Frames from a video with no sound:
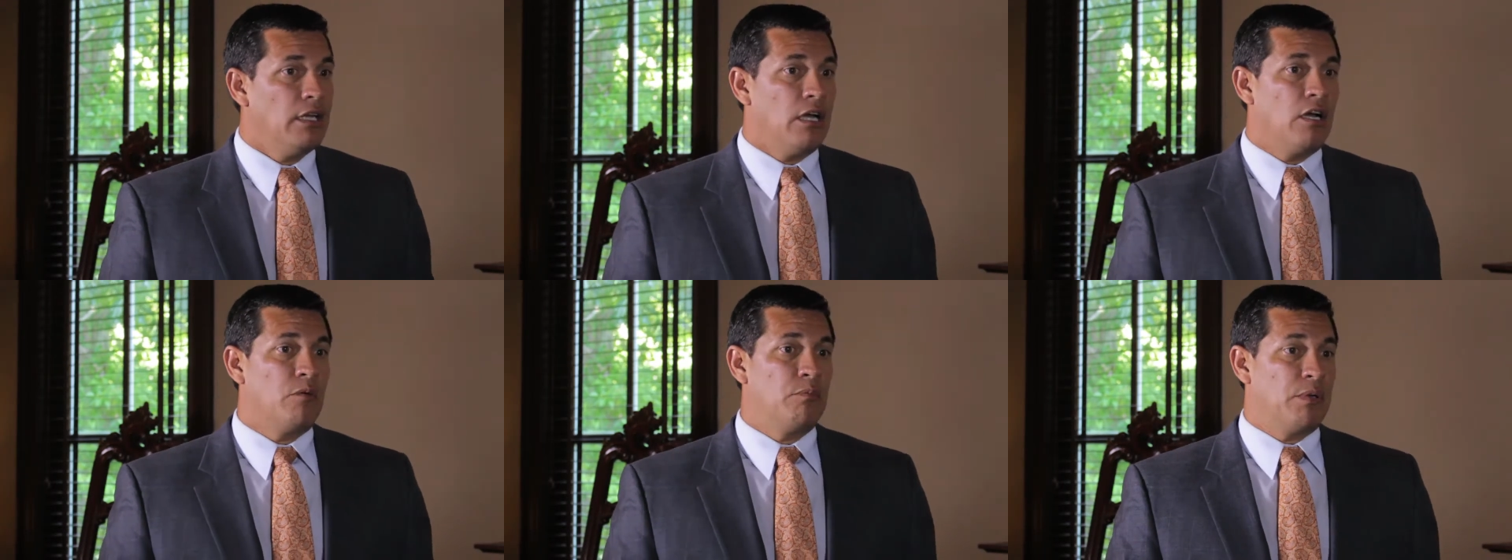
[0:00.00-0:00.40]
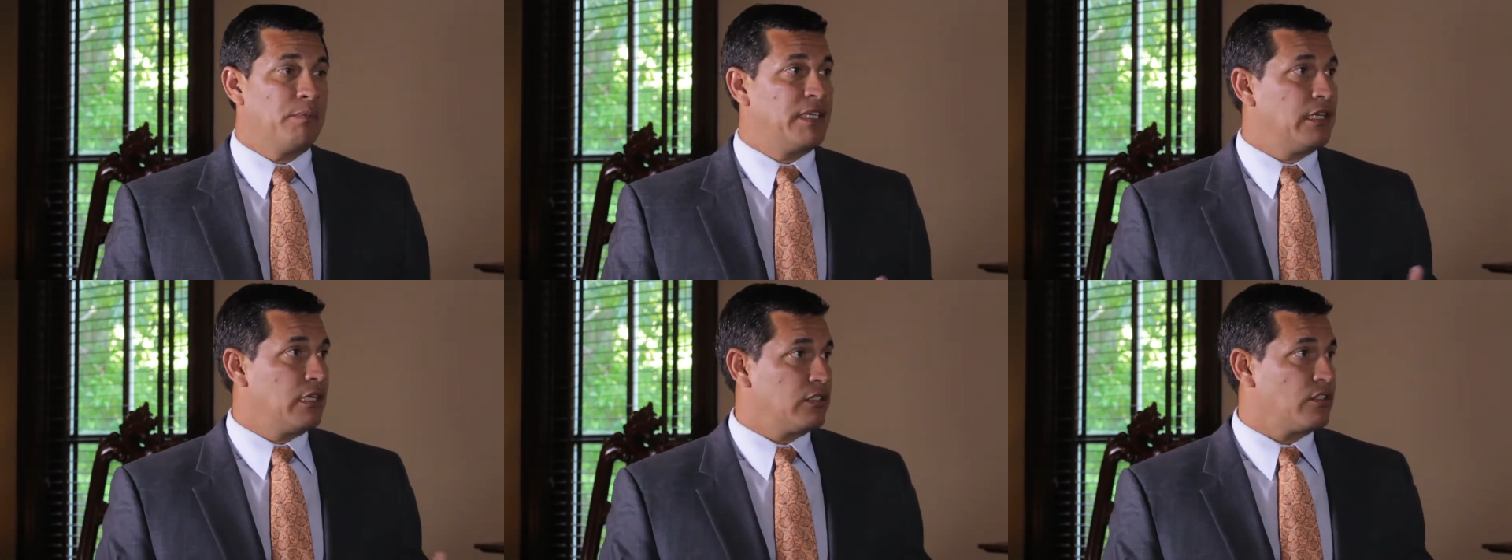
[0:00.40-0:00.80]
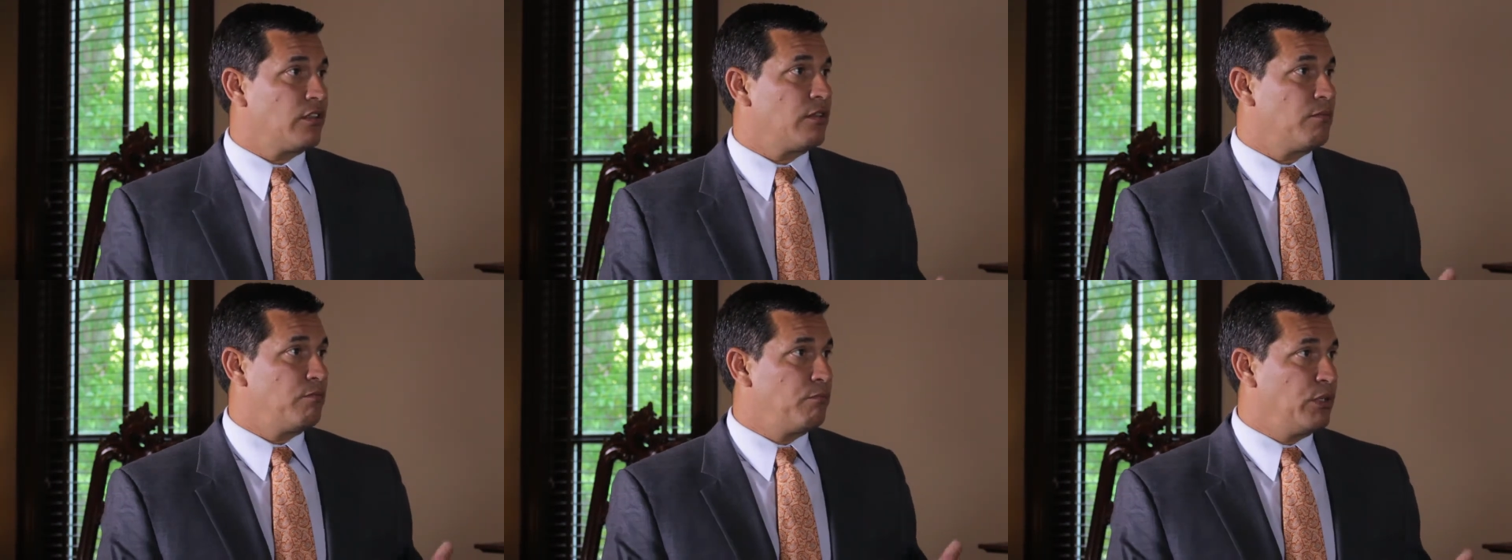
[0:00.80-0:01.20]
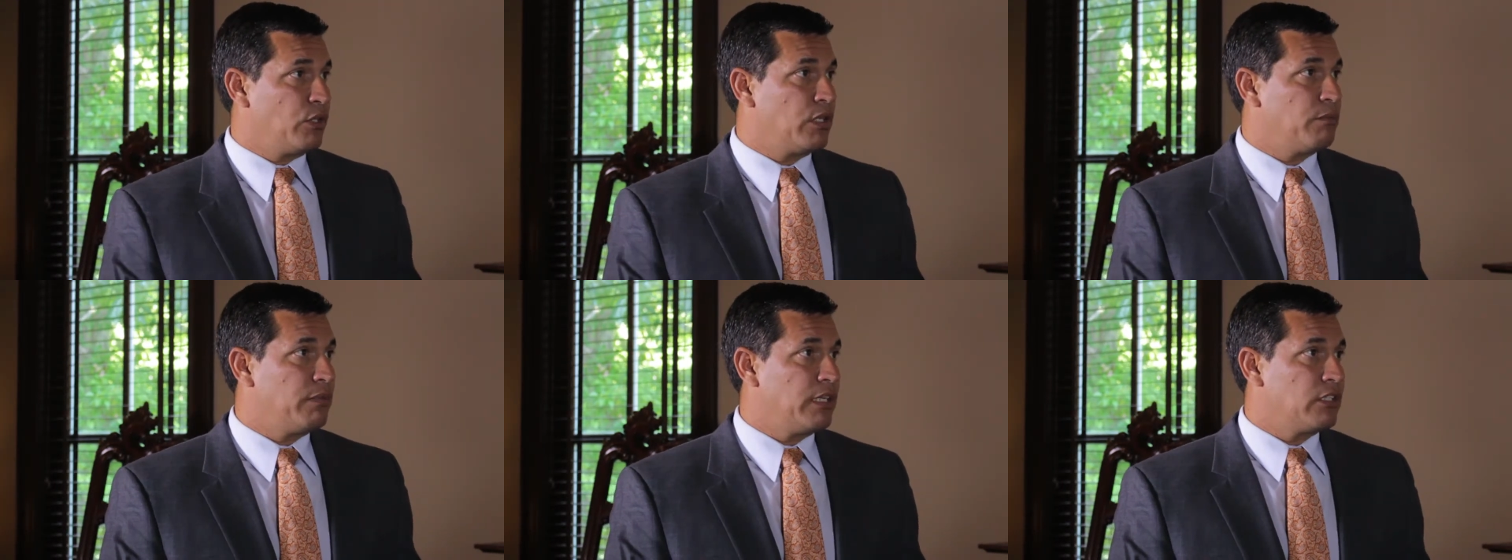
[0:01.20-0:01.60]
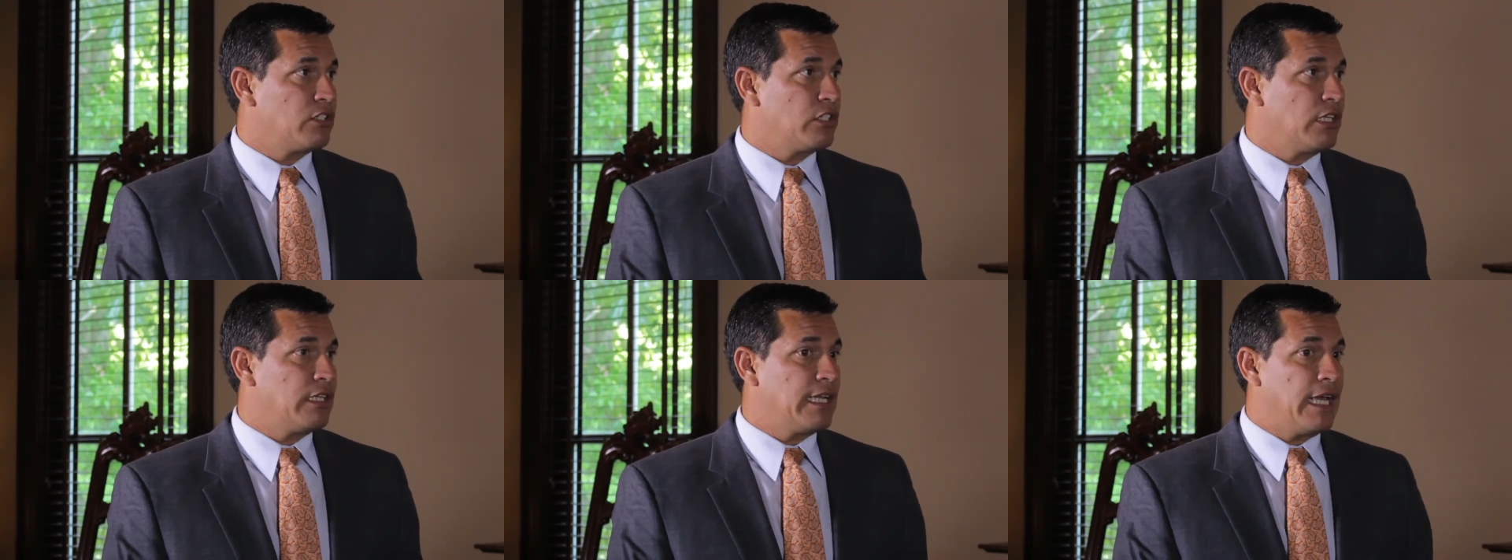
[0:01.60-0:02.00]
but because of the building being
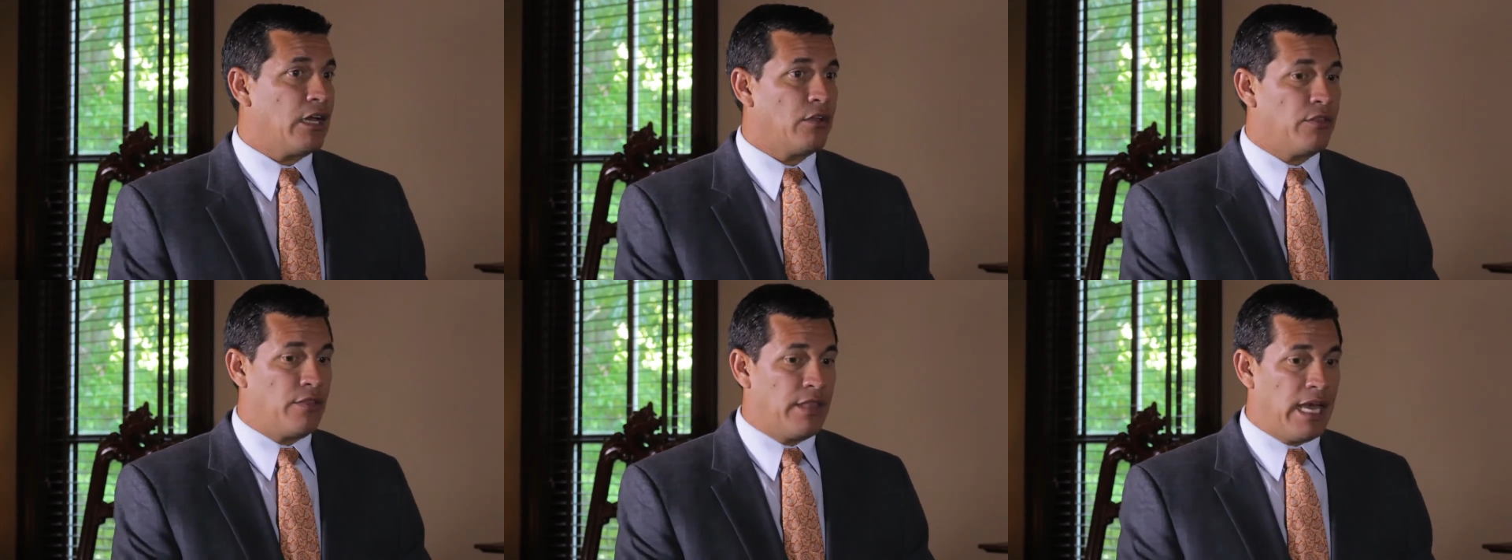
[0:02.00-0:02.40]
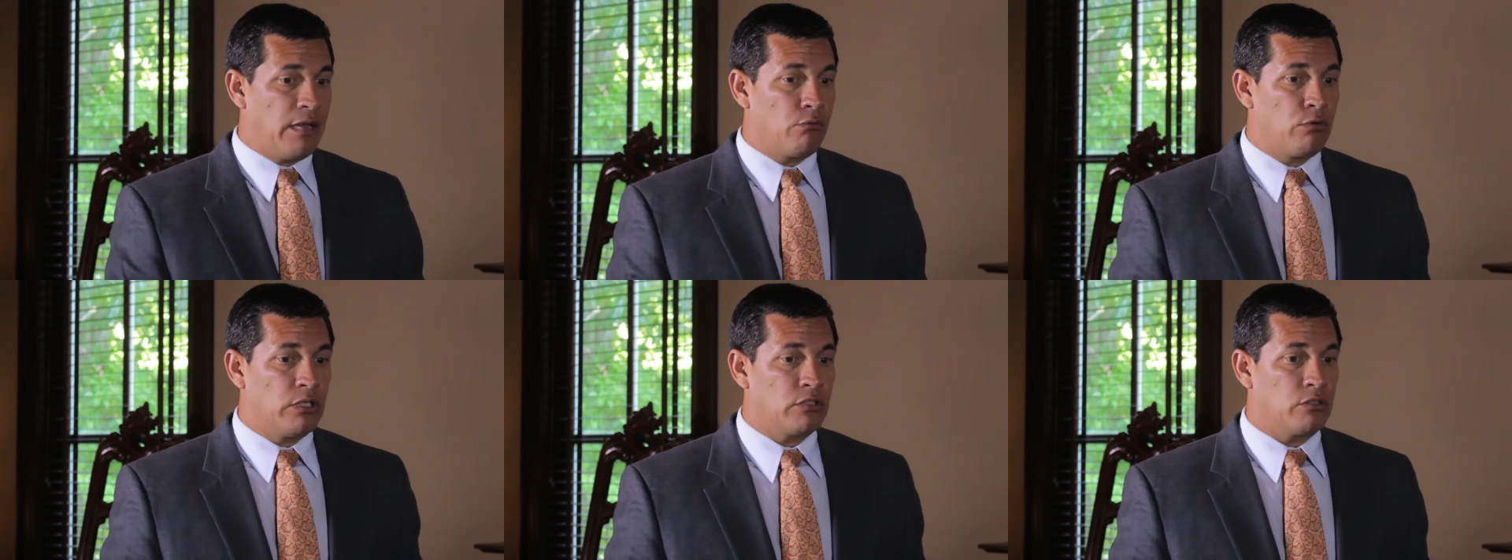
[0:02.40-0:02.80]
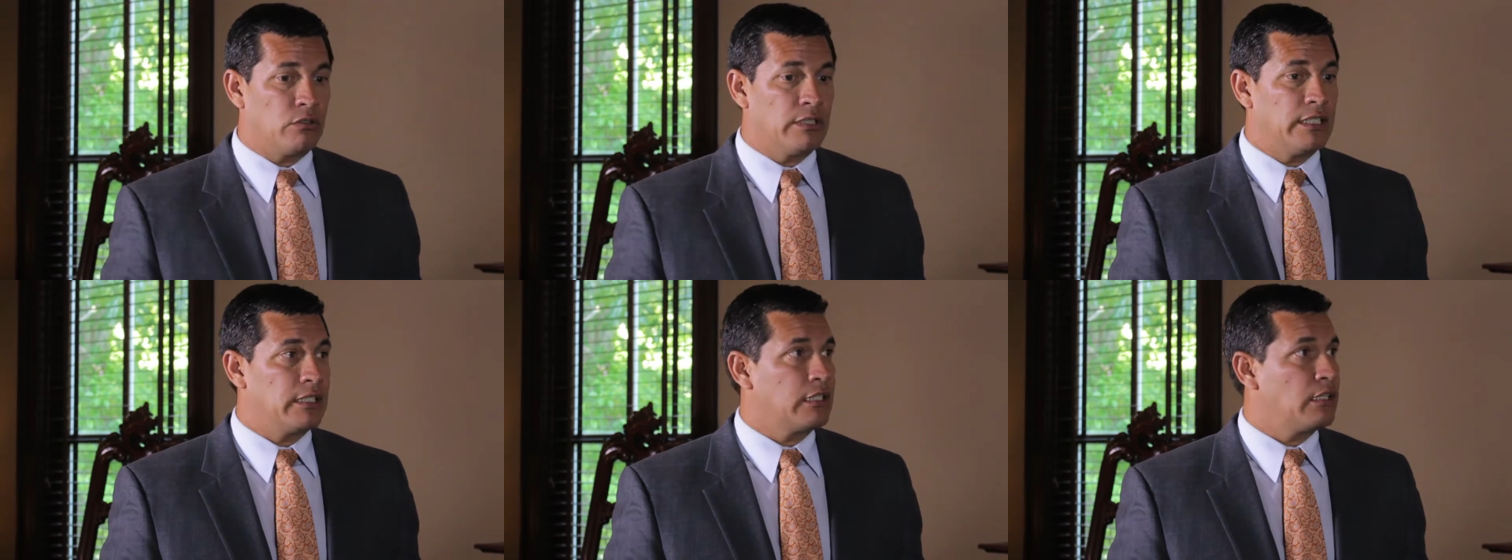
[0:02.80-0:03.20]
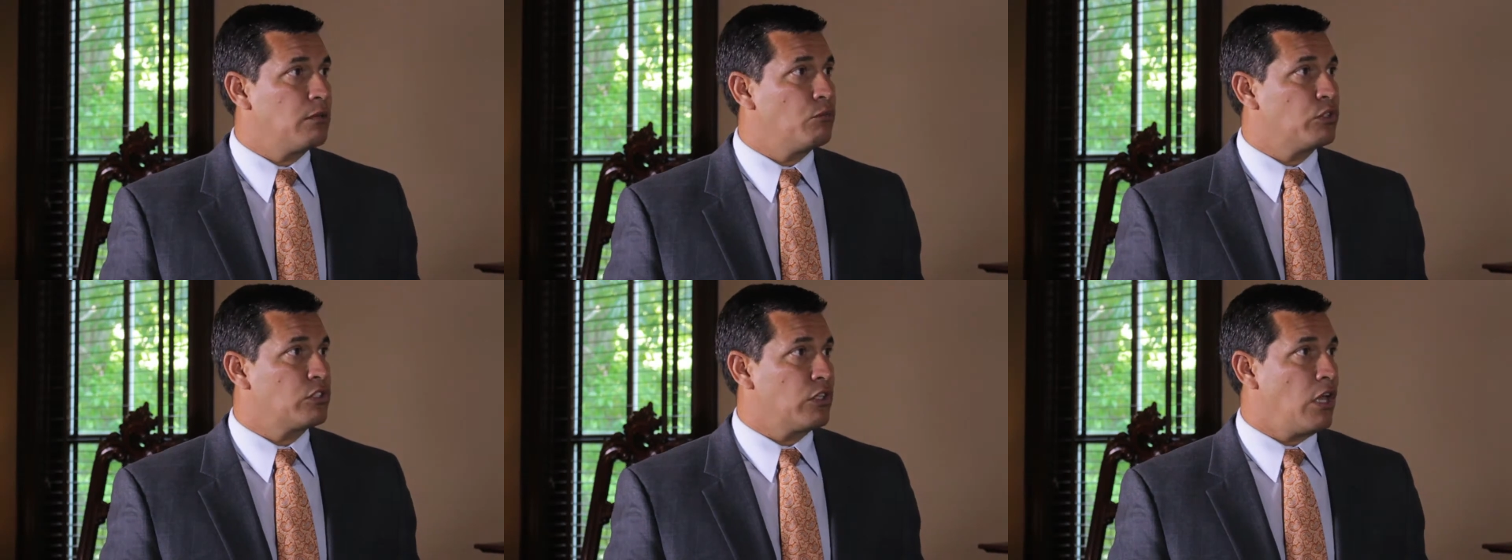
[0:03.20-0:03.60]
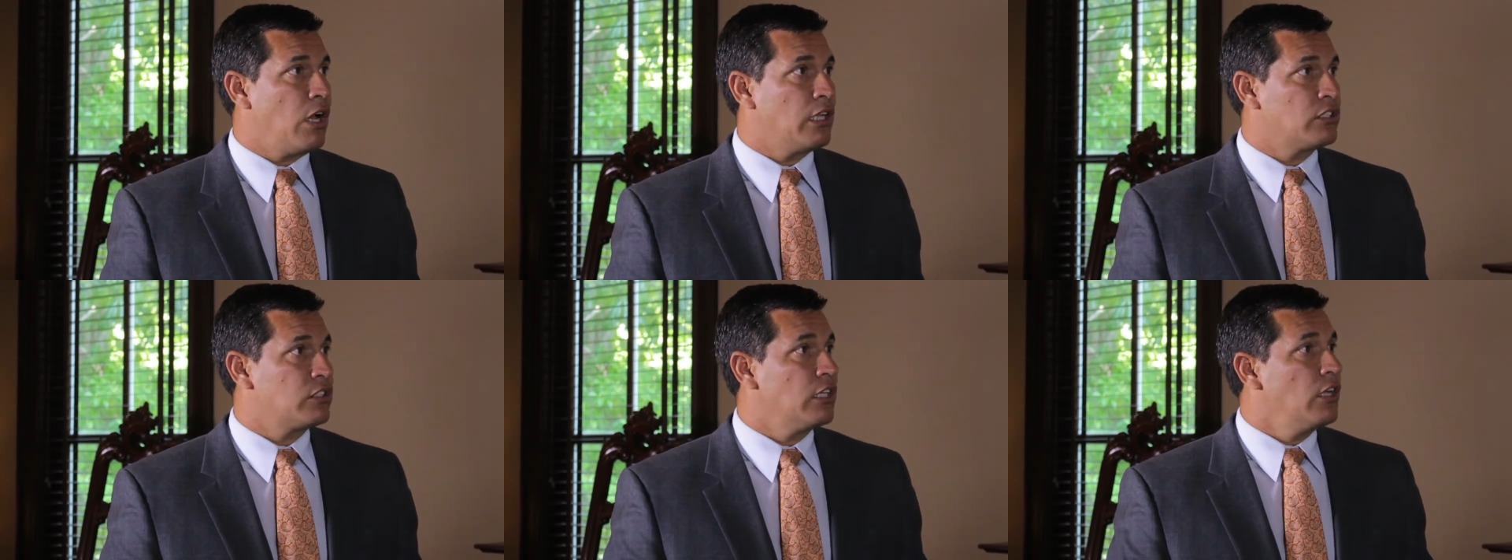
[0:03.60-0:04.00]
shut down, that rental income was
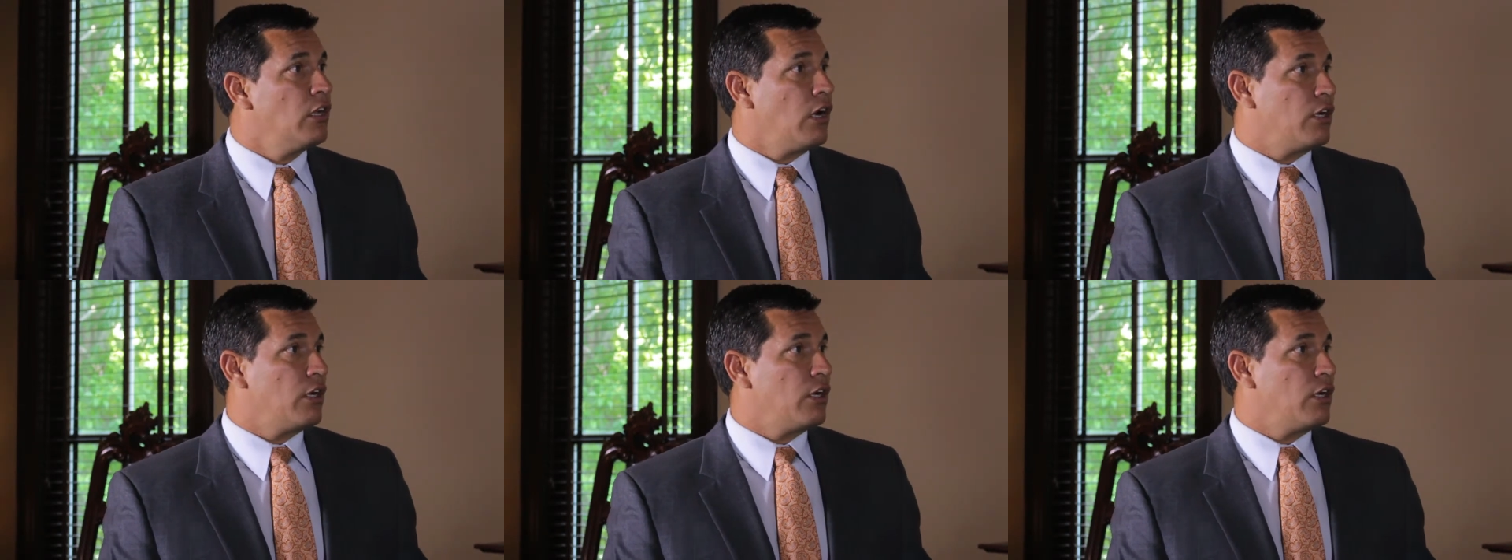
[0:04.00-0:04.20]
lost.